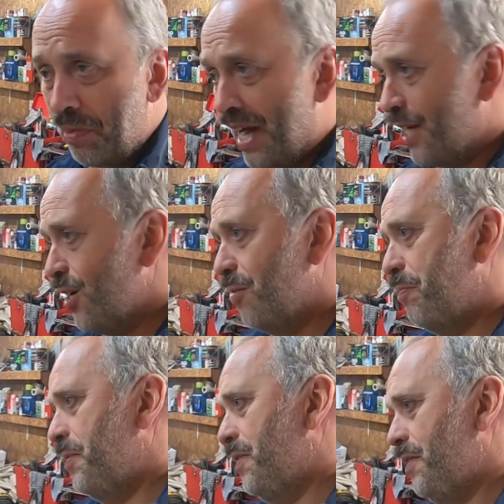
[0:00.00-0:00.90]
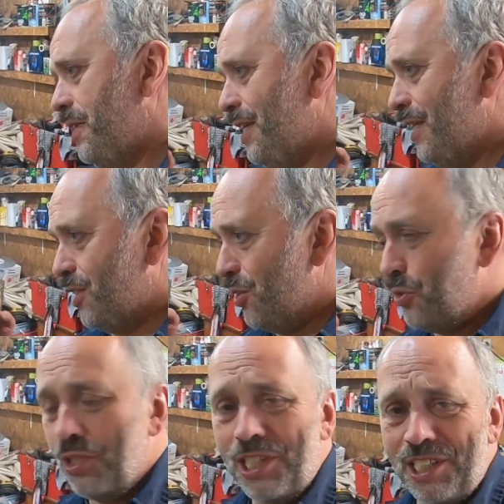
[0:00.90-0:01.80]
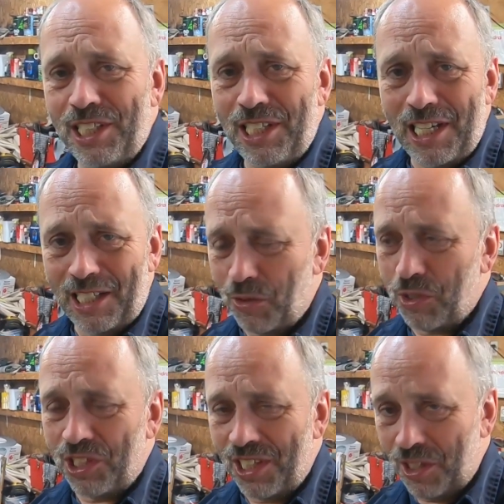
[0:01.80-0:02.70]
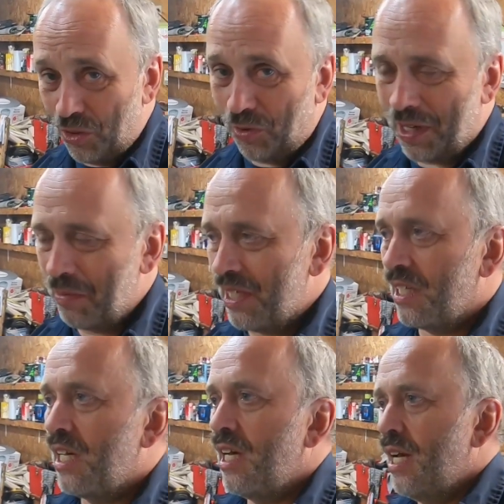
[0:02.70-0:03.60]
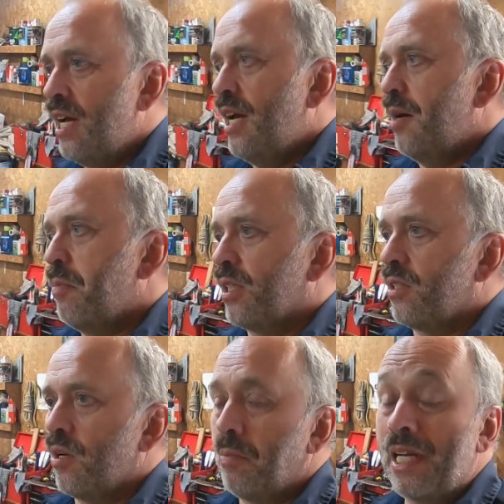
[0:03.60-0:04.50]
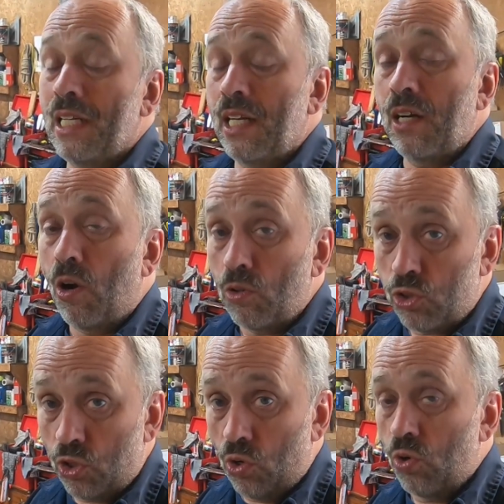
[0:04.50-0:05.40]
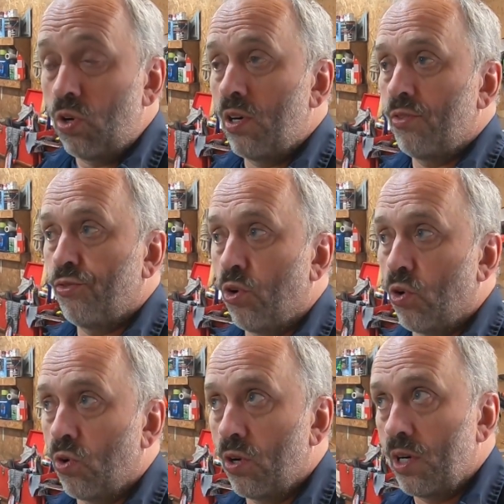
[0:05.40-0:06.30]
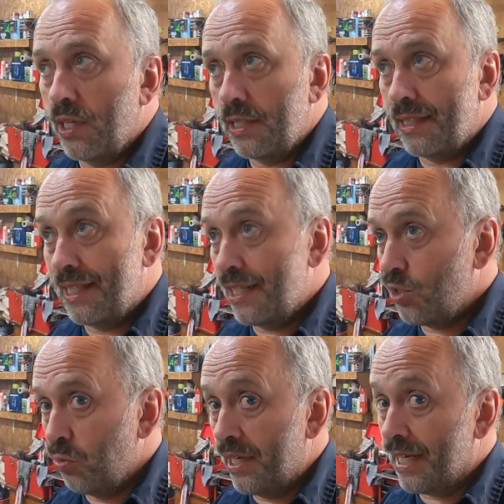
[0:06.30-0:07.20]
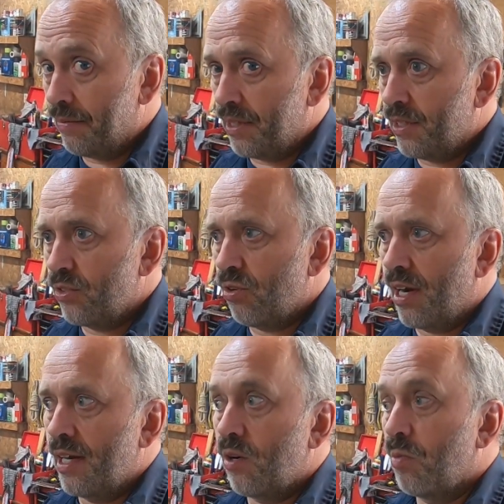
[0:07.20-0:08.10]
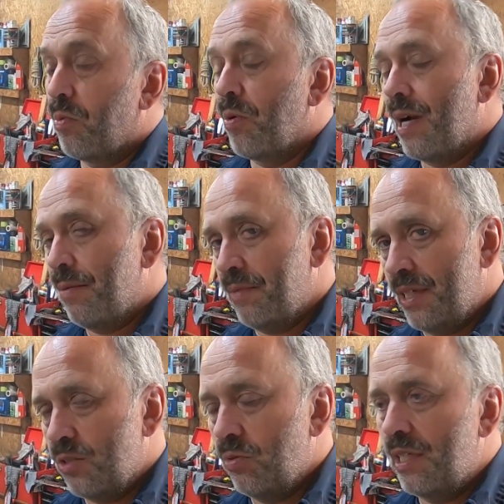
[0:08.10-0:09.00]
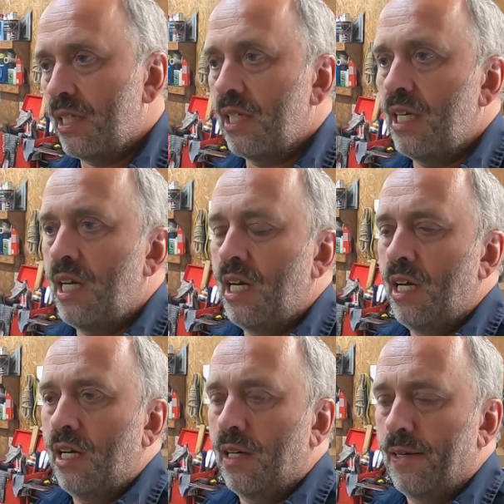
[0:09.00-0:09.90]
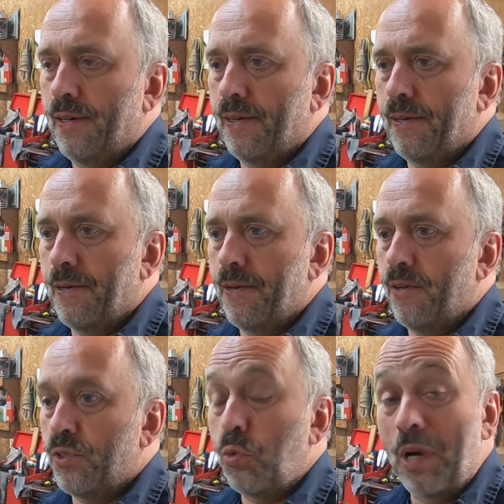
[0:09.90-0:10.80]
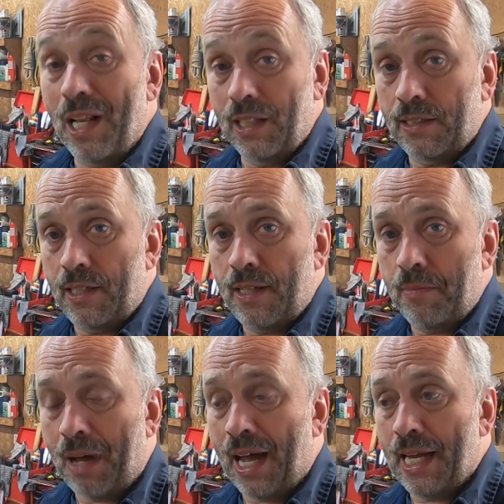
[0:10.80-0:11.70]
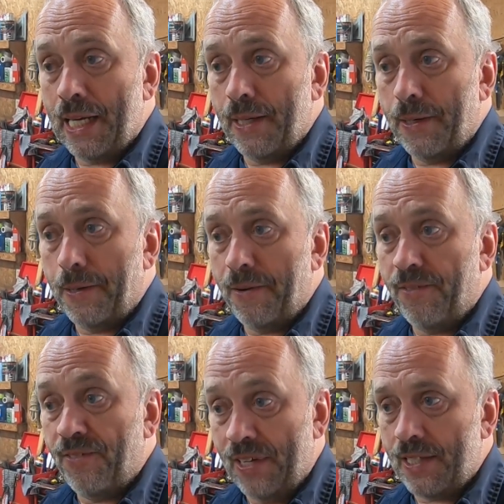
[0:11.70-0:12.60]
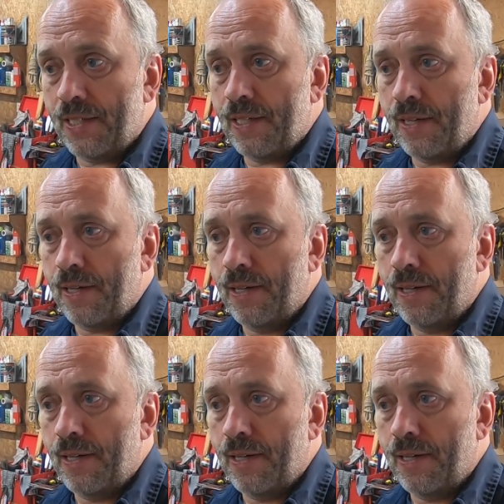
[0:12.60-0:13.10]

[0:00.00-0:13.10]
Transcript: backup, electricity, you know what I mean. But mainly also for this week, I'm gonna try, or perhaps next week, to weld my Fixe,